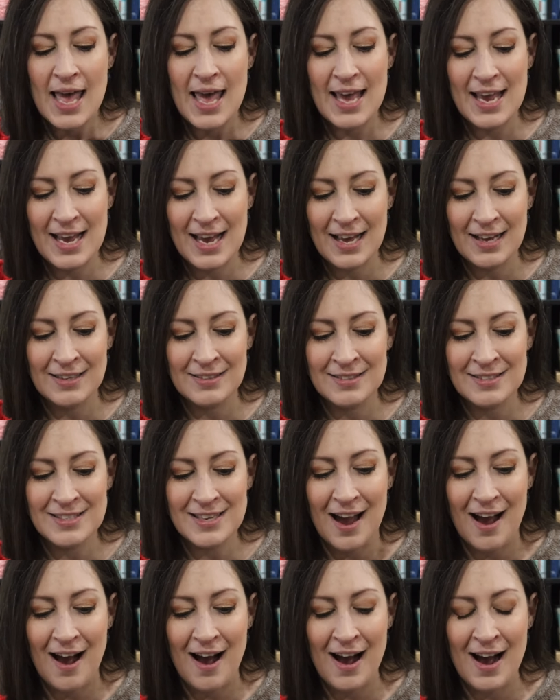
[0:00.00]
And
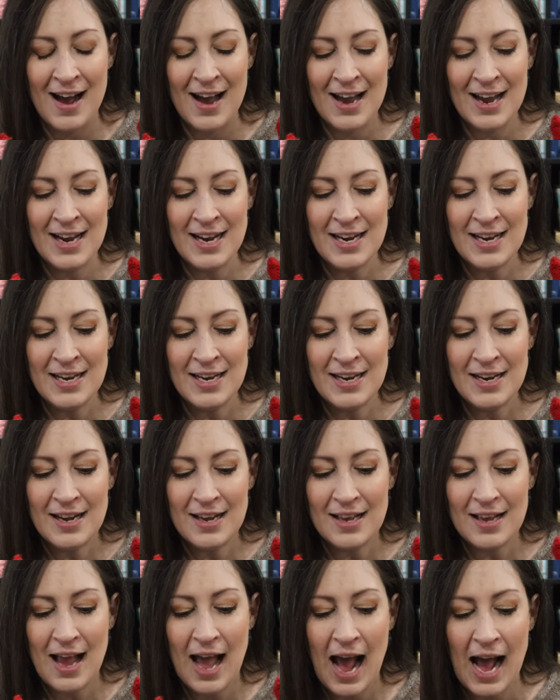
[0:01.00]
I
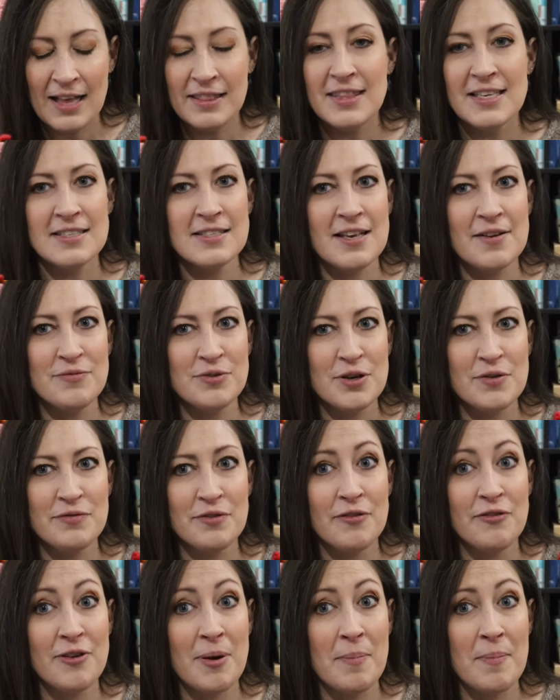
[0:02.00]
had this leftover
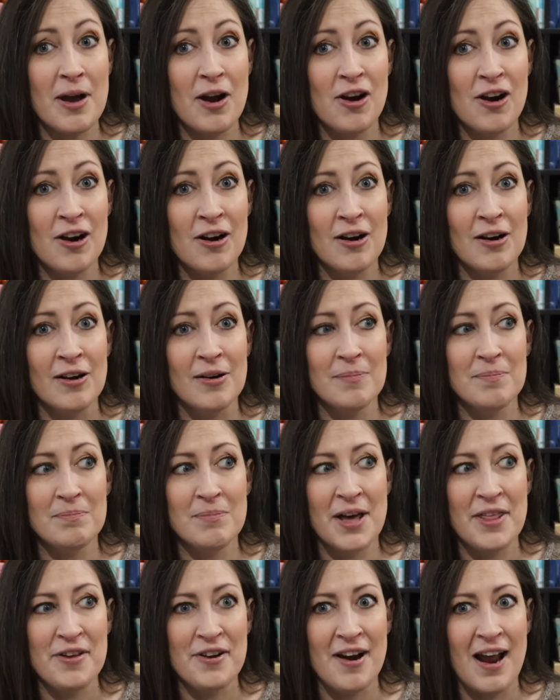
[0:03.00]
from her
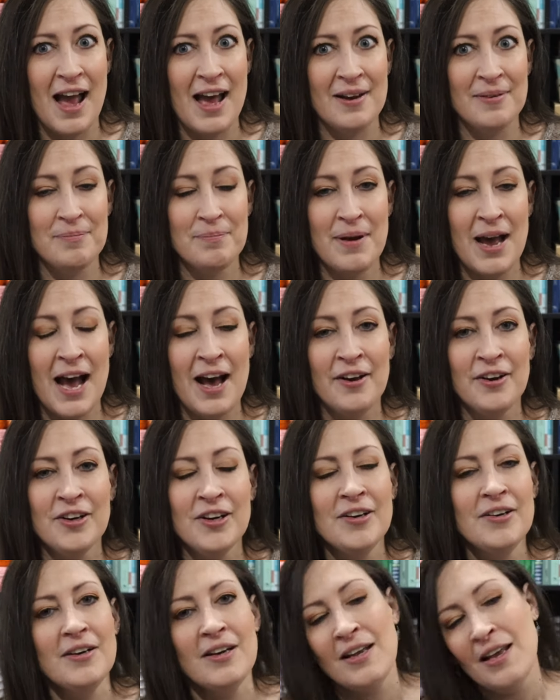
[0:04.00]
mother hen
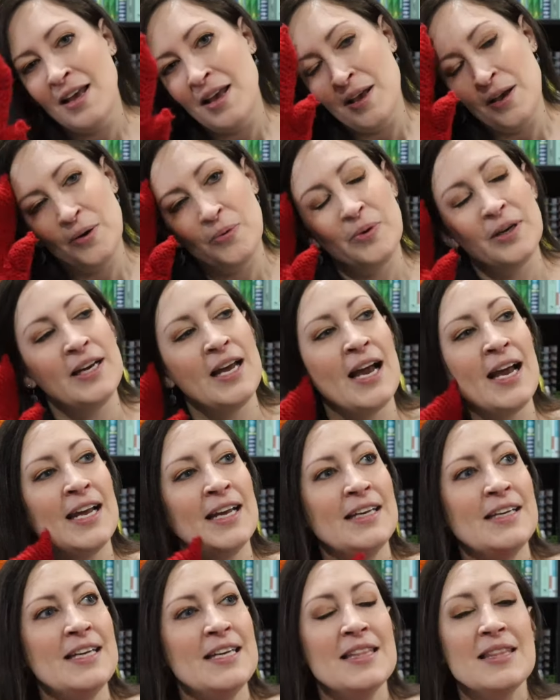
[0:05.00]
pattern. When I
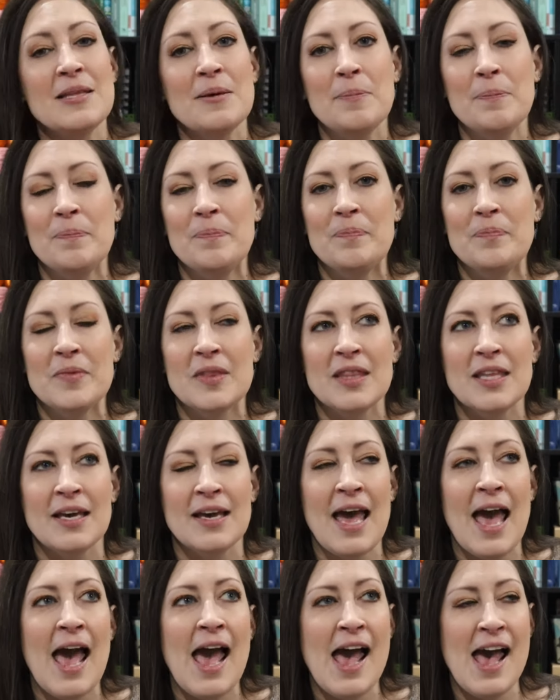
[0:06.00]
knit the the
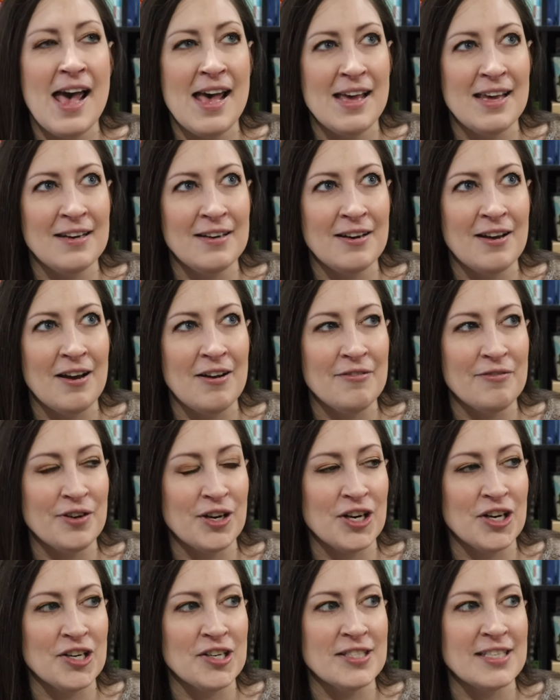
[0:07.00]
hen of
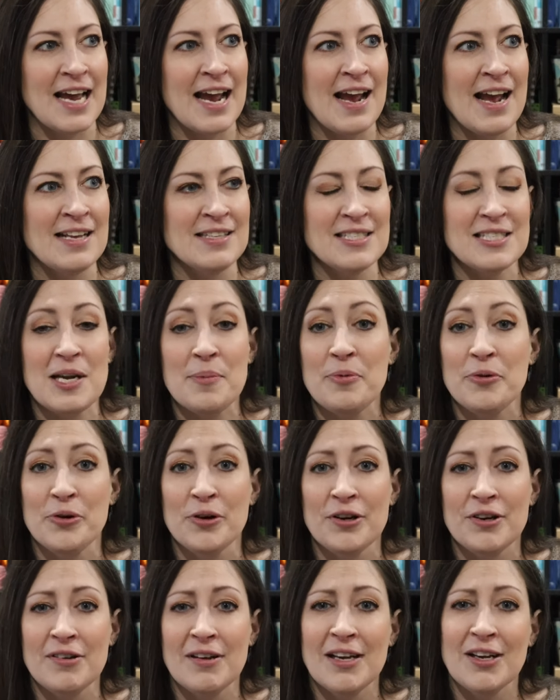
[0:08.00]
hers, I ended up
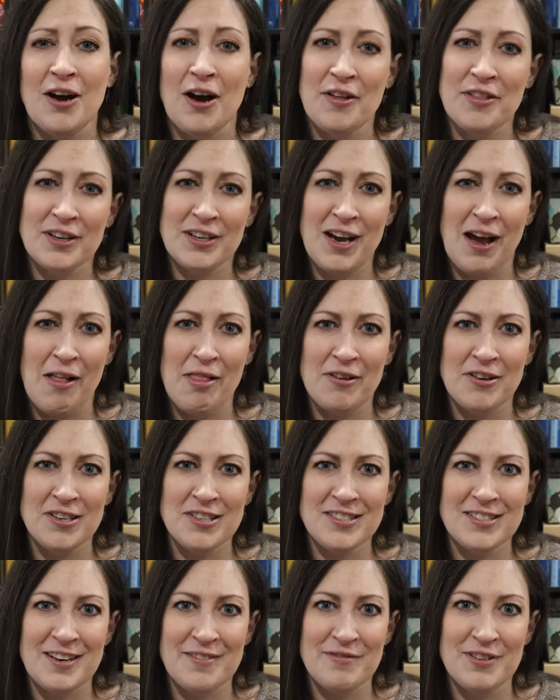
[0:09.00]
ordering all the
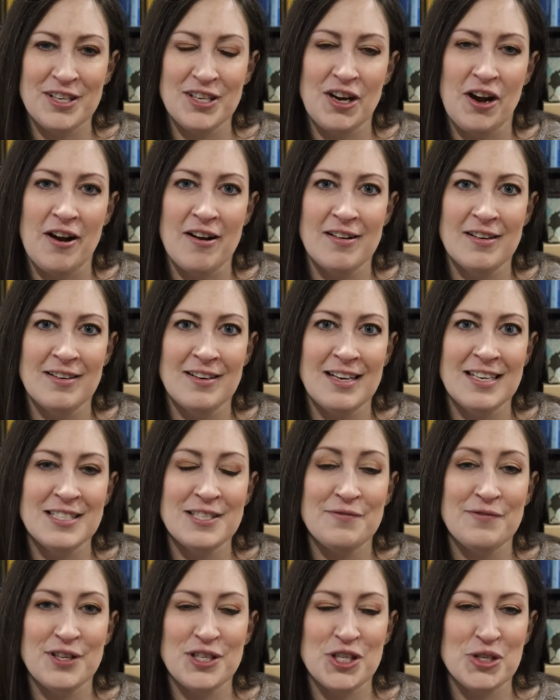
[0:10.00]
colors of the yarn
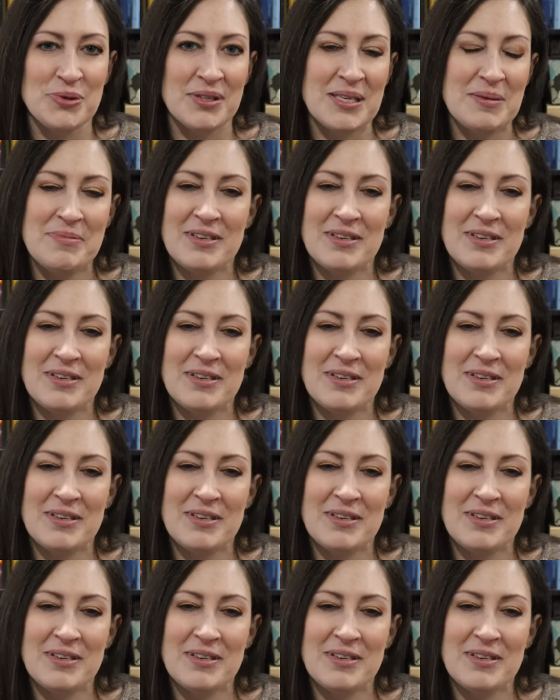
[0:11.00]
individually